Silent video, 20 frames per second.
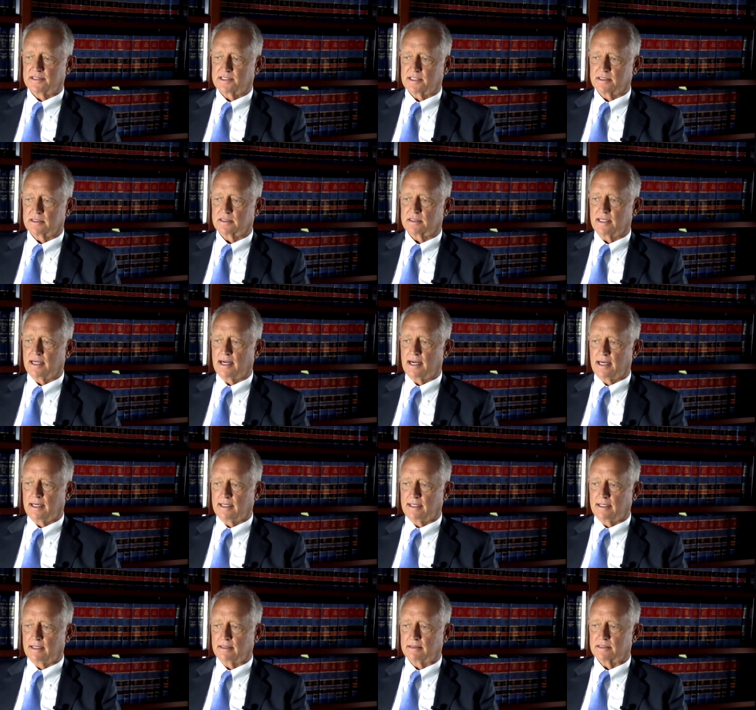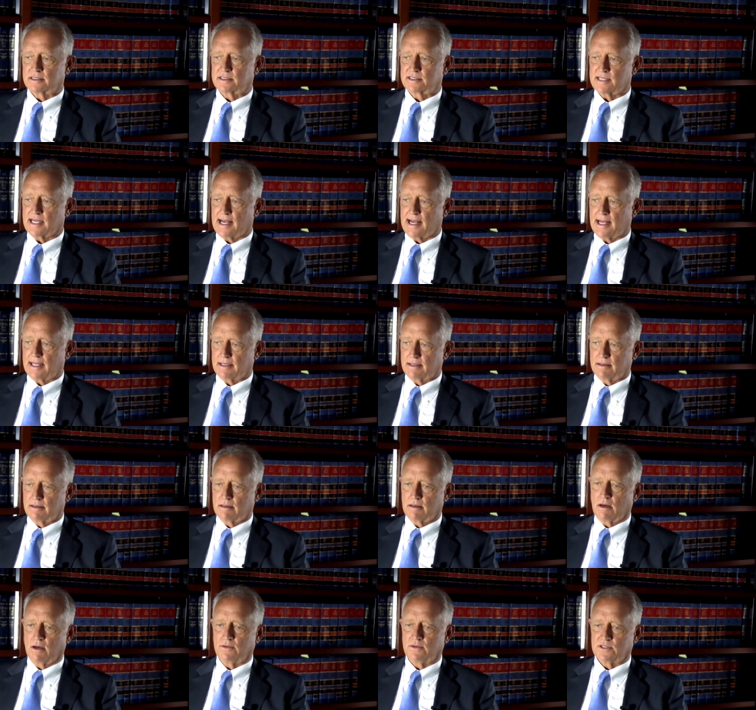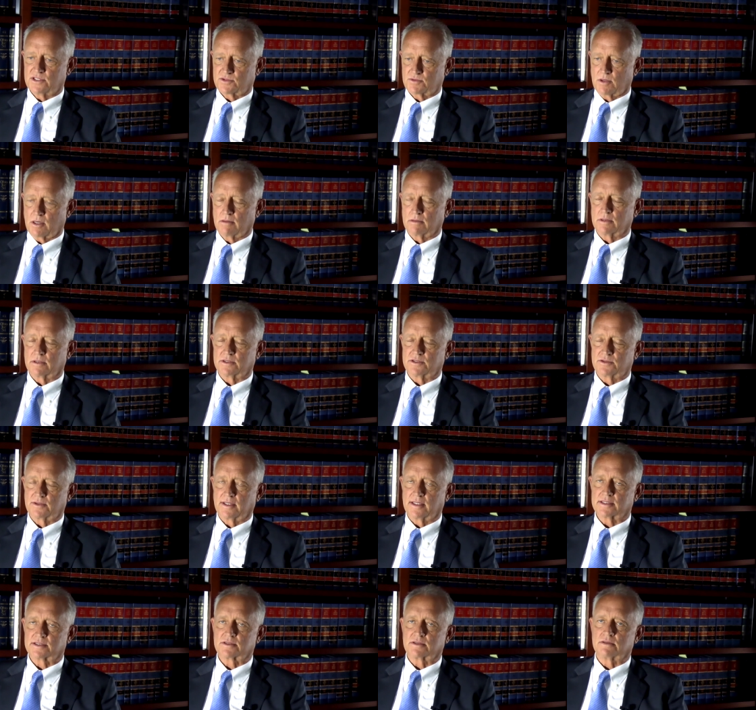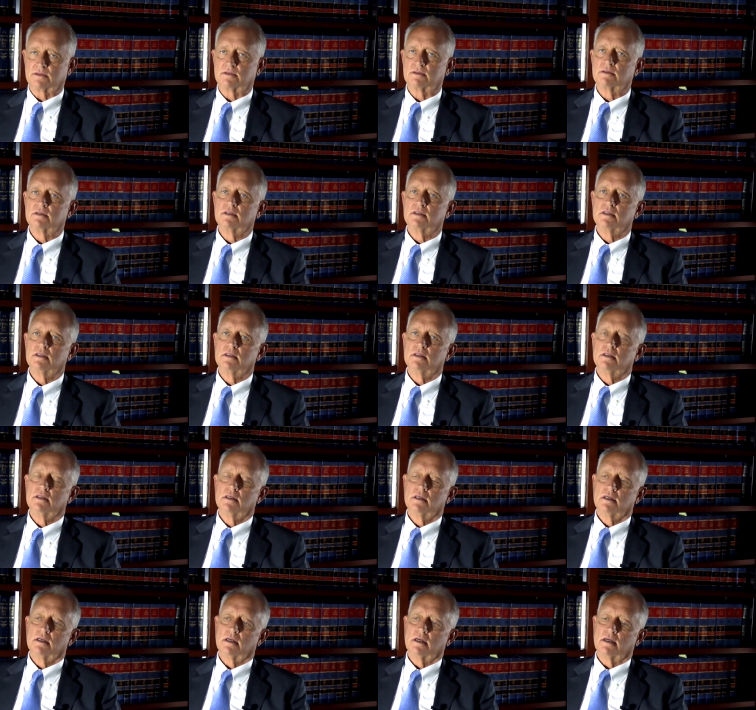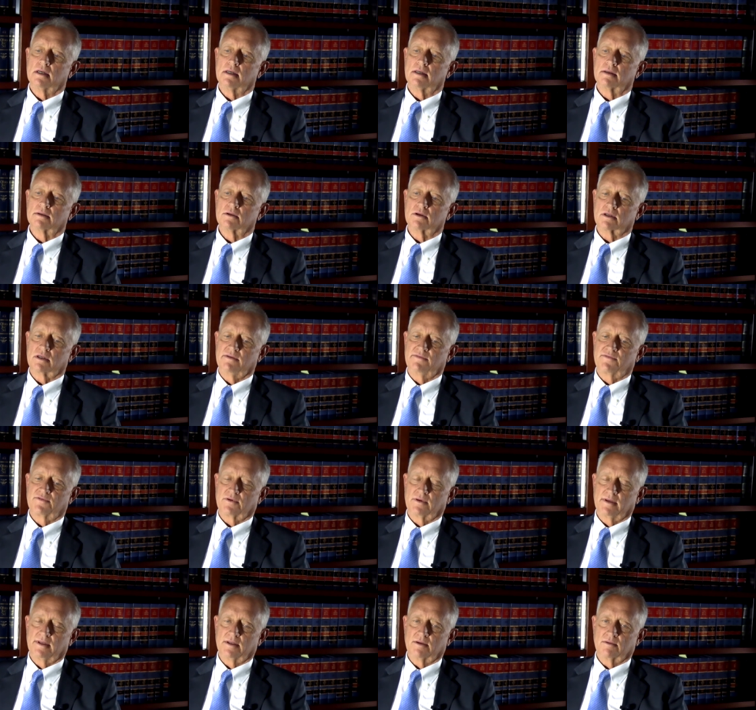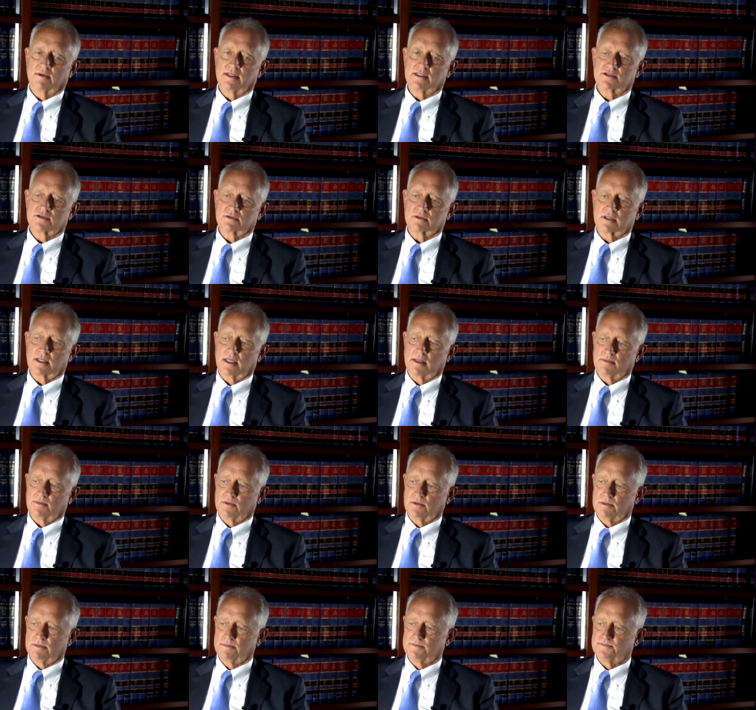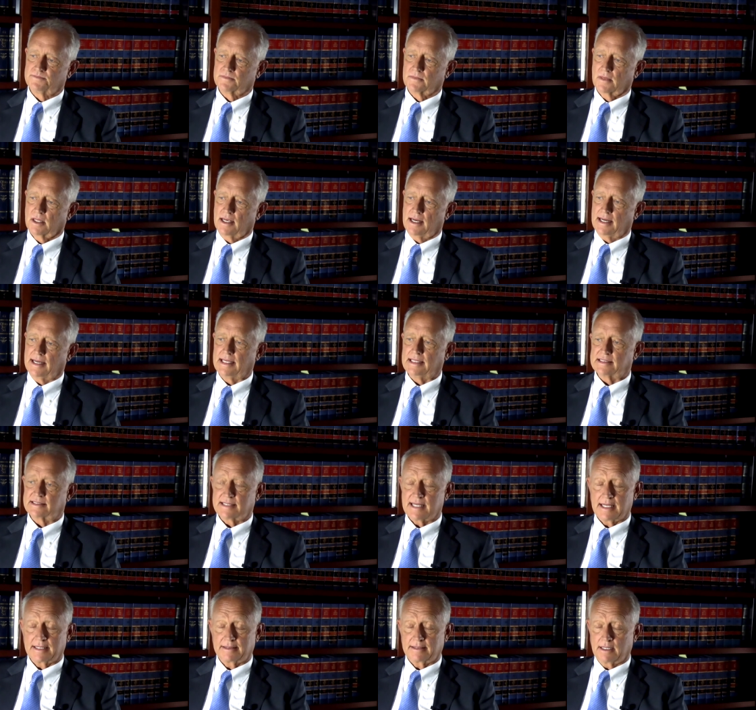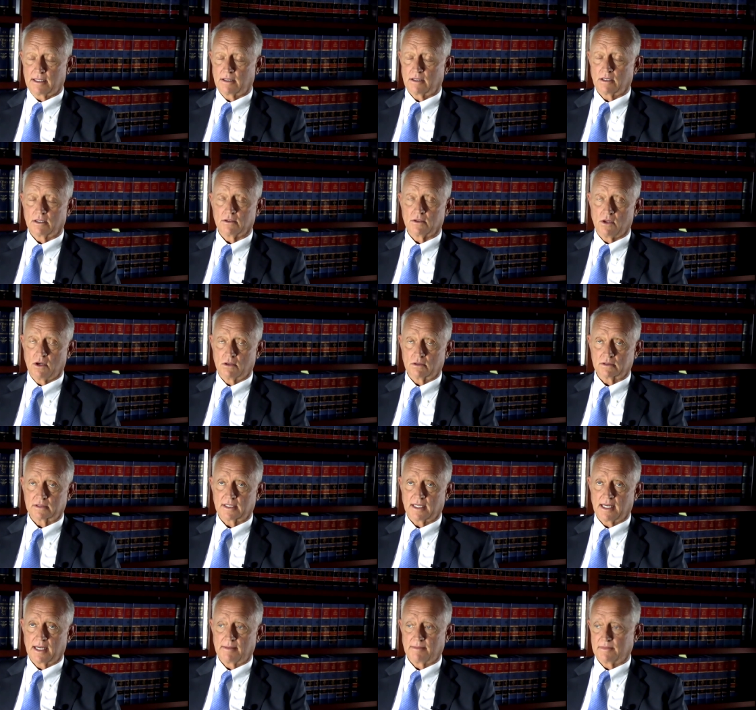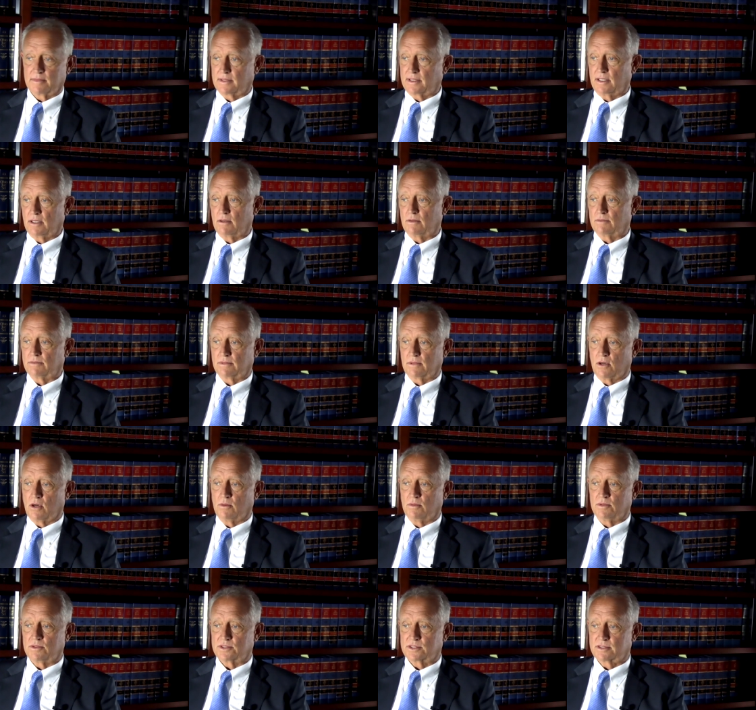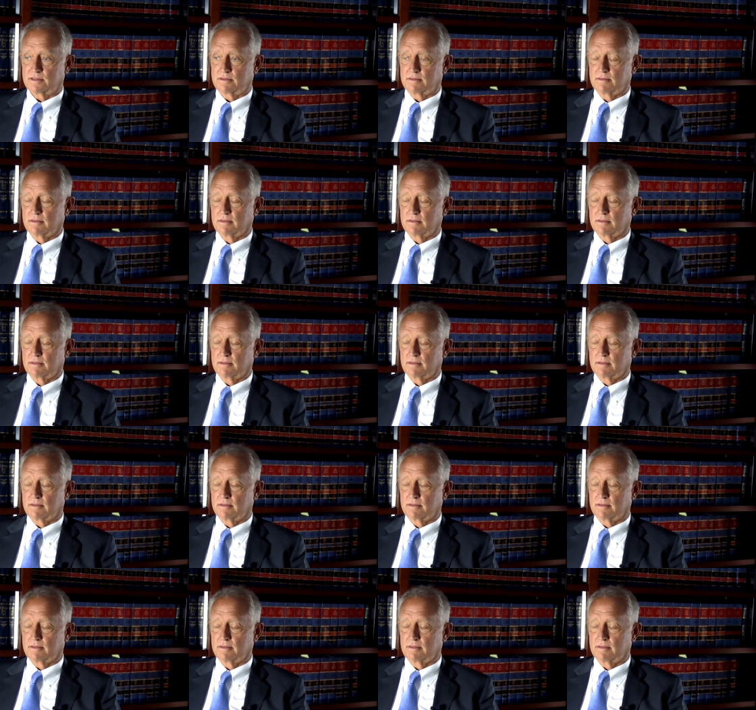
Cincinnati and sat on this railroad trestle uh, looking for an interracial couple. And he sat there a long time, you know, almost